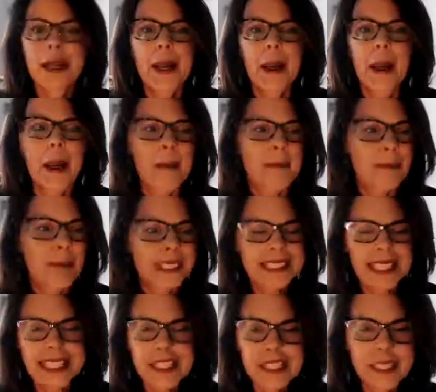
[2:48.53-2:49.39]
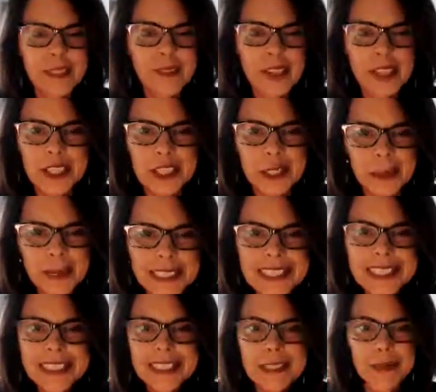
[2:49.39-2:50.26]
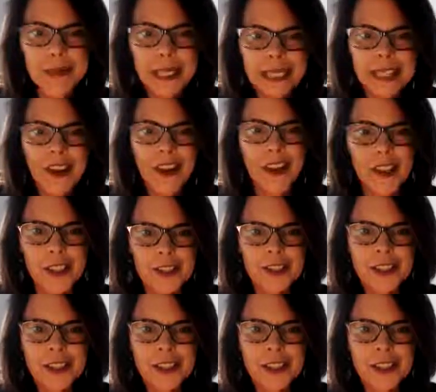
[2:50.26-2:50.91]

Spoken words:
By nature of our species, we are